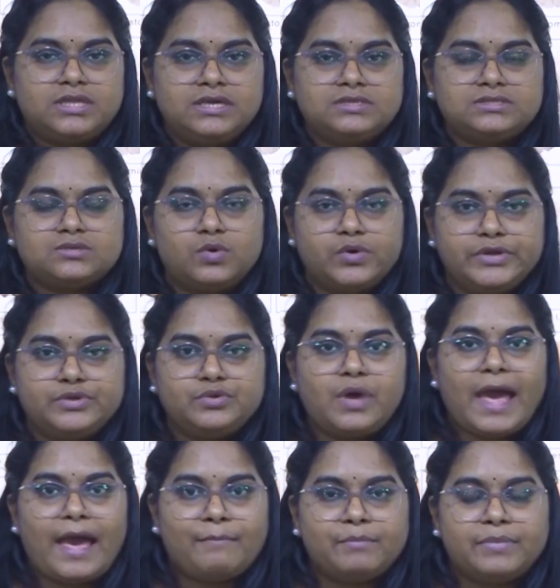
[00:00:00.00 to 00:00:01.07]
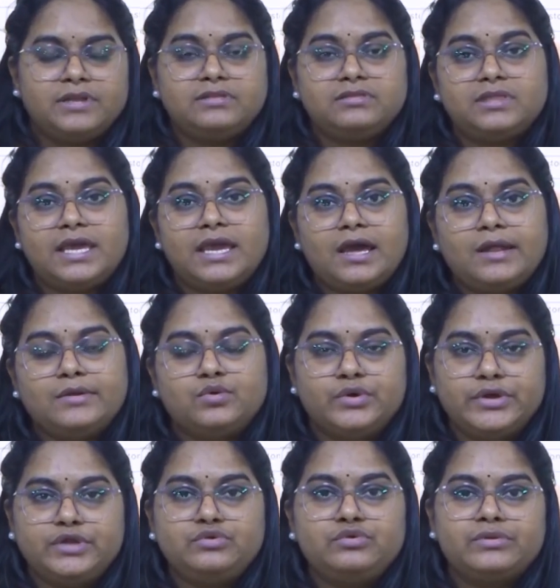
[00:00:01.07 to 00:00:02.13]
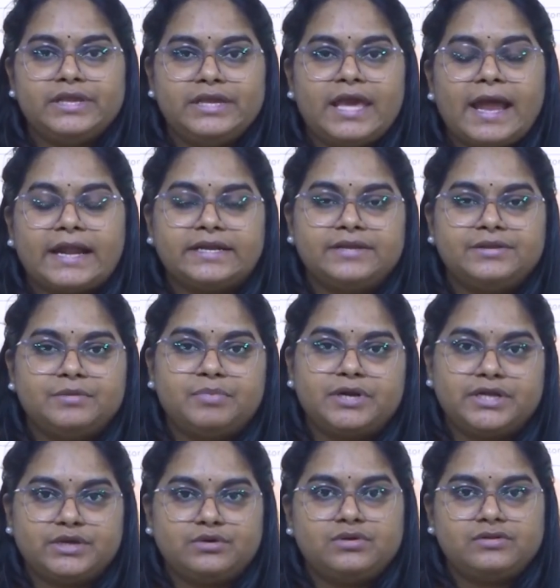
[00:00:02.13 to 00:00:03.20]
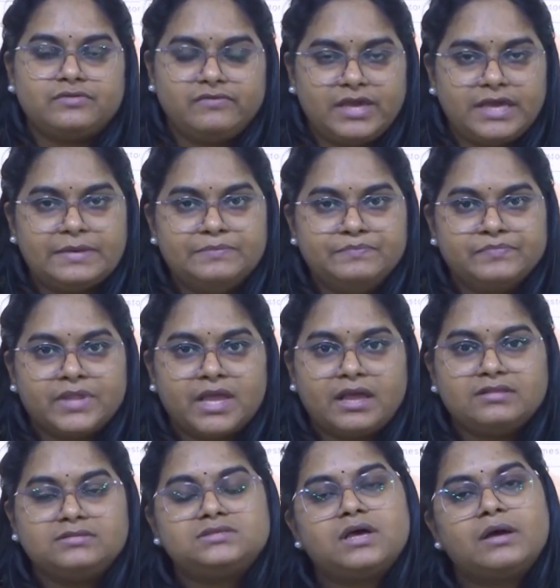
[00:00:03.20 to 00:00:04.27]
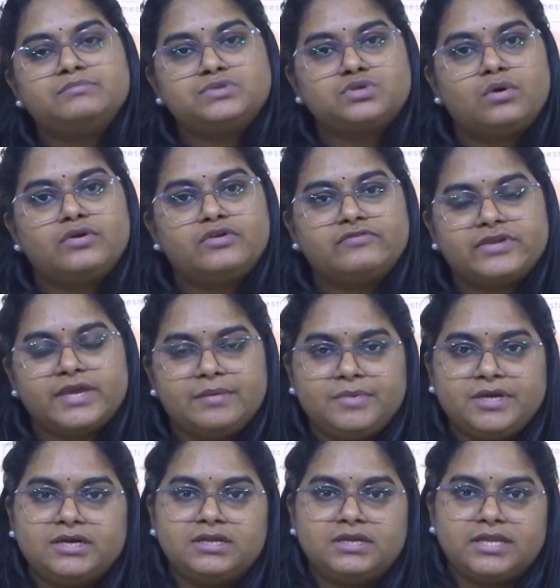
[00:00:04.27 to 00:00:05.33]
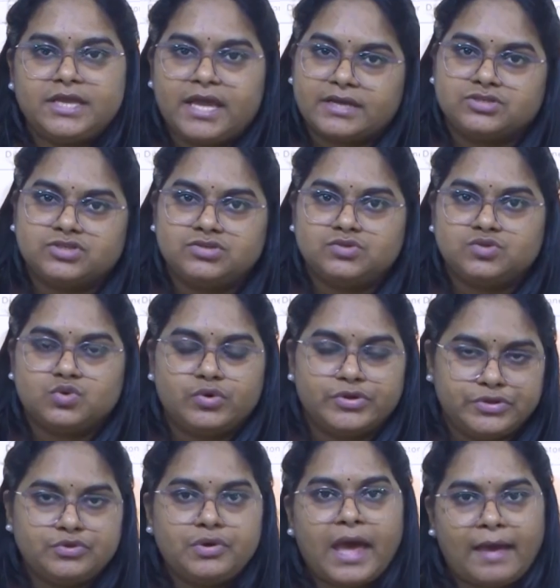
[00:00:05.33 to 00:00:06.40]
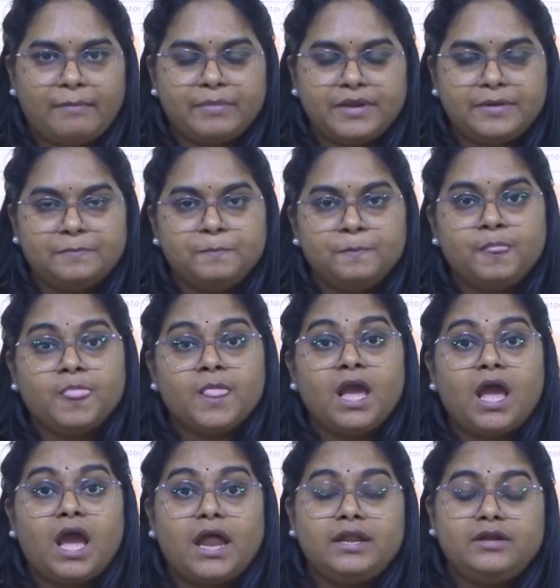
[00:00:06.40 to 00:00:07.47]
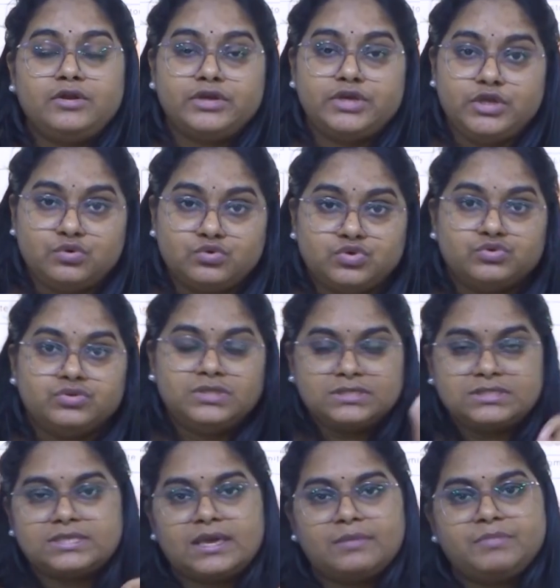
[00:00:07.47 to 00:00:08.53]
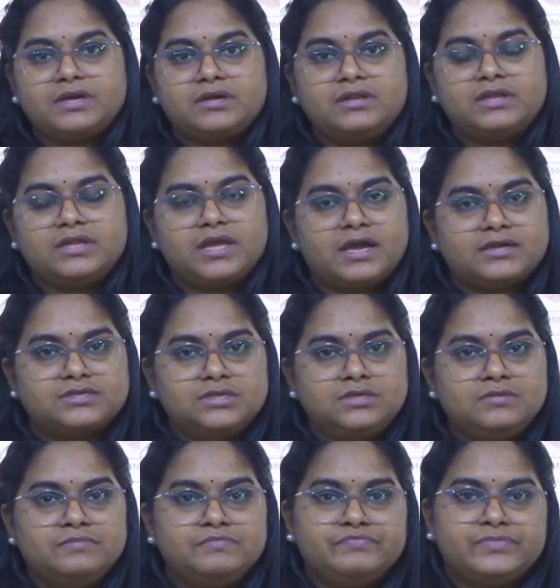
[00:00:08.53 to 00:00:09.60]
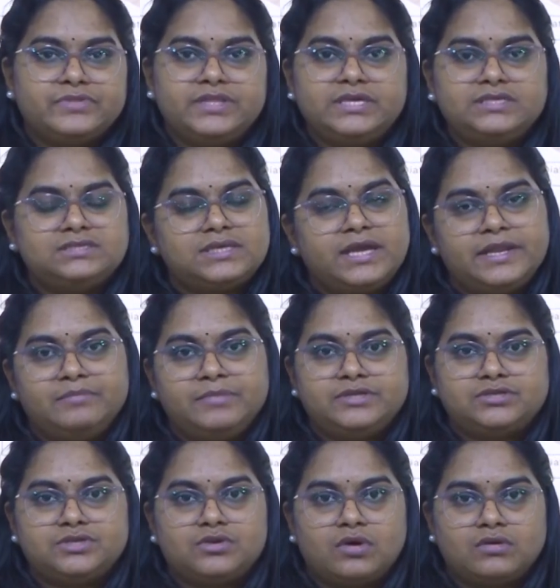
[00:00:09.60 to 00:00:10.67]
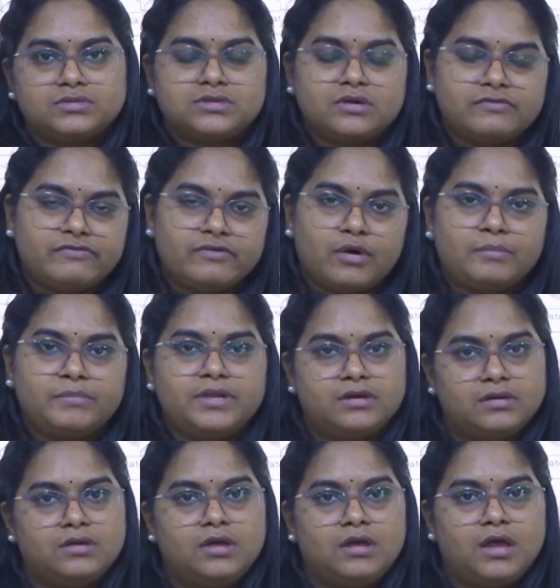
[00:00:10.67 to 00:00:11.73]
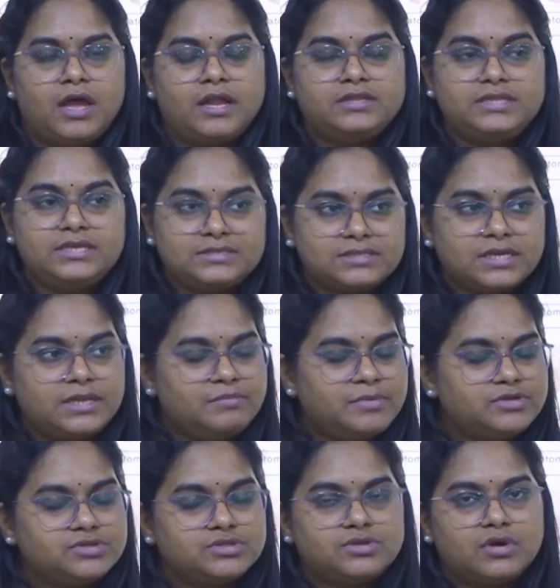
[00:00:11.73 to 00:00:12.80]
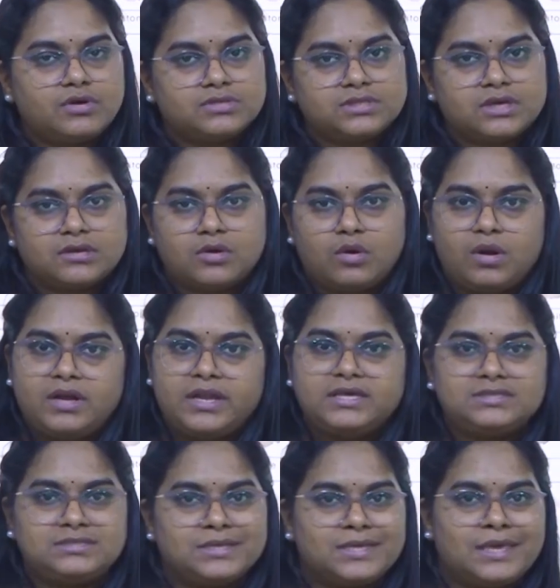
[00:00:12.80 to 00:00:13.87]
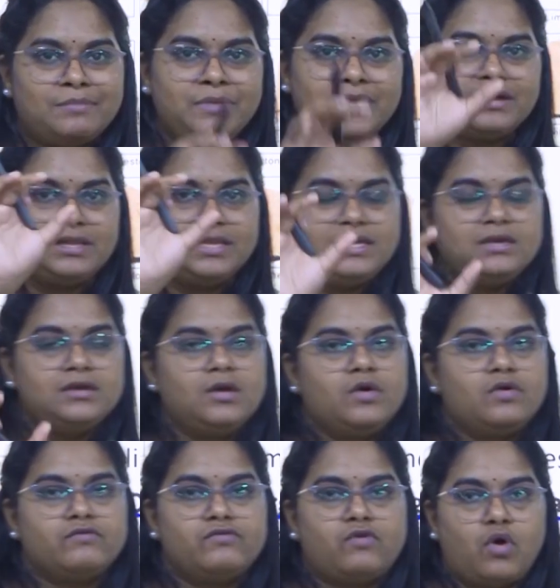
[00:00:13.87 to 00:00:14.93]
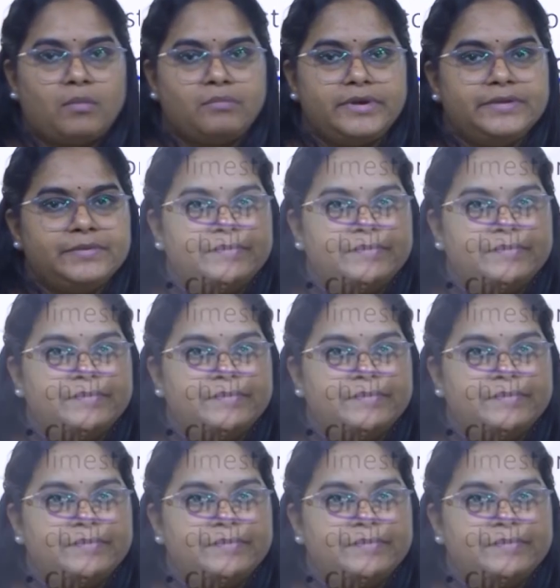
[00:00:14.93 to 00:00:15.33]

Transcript: things going to happen, they are going to react in a particular way, and some sort of chemical reaction is going to happen. And due to this chemical reaction, these sedimentary rocks are formed, and these sedimentary rocks are called as the chemically formed